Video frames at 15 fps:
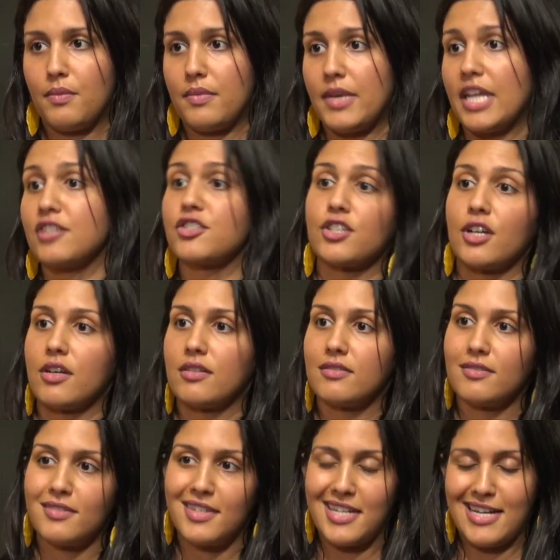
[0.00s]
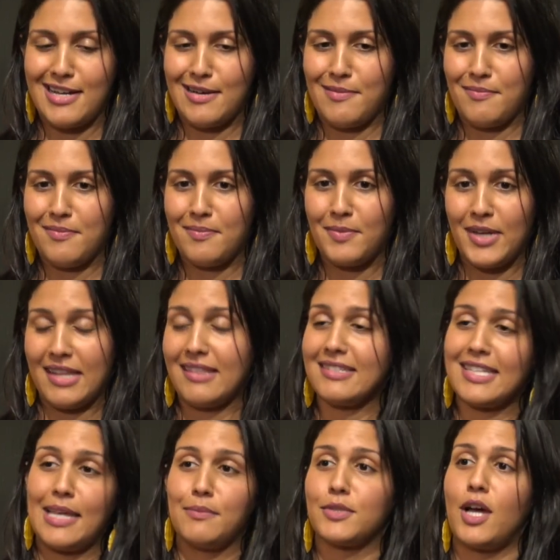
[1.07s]
nature, um, but at the
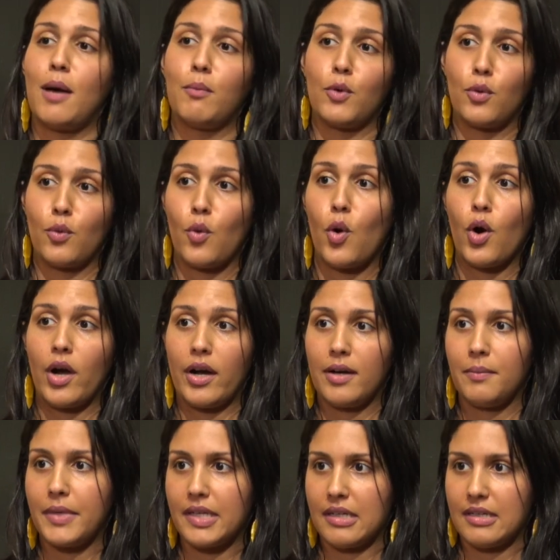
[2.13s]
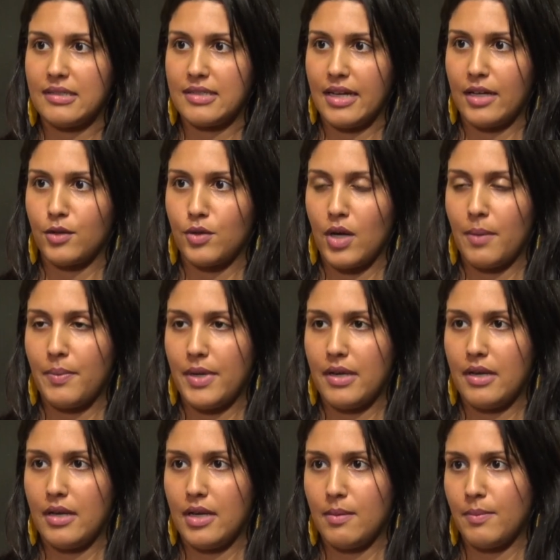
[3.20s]
same time were war because I grew up
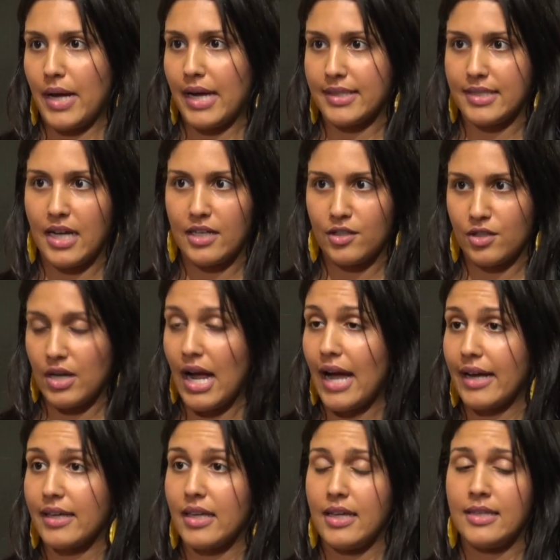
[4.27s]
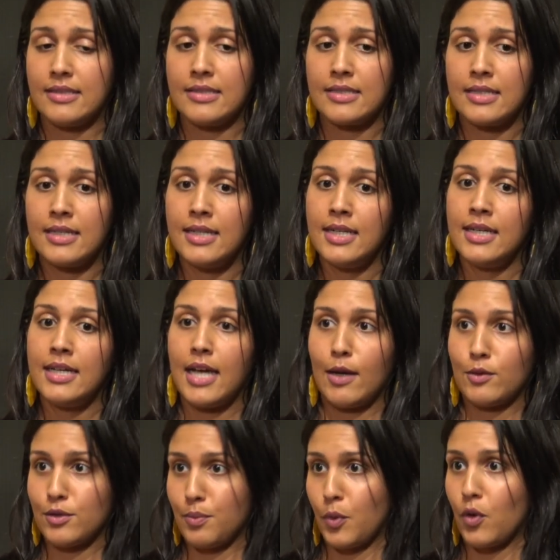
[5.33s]
in, in Baghdad, Iraq, and I
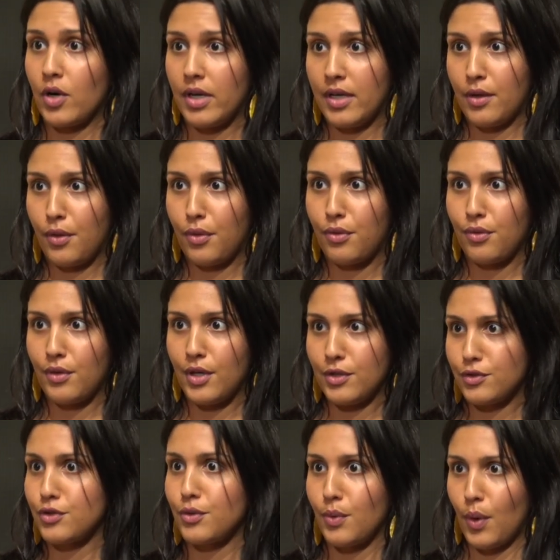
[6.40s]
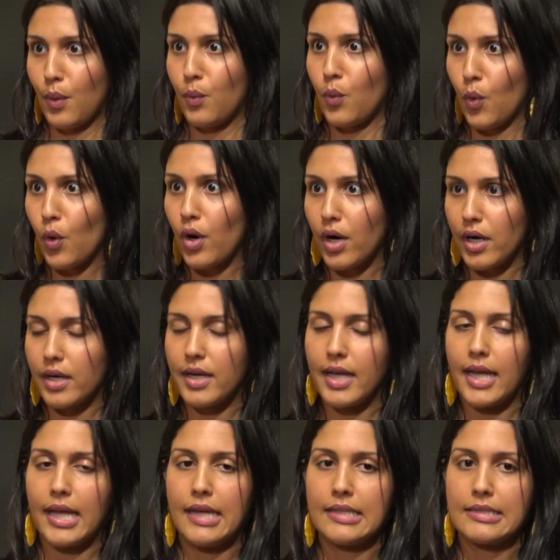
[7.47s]
was born into a war
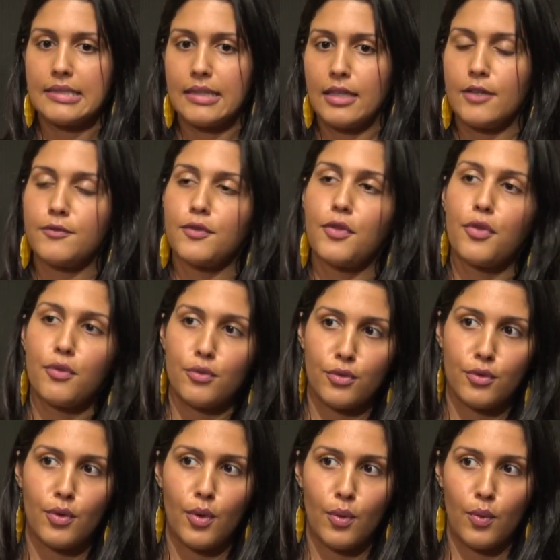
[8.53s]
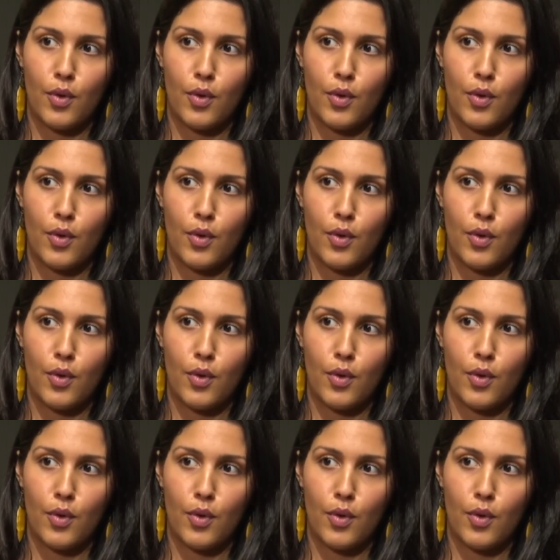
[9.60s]
and lived through a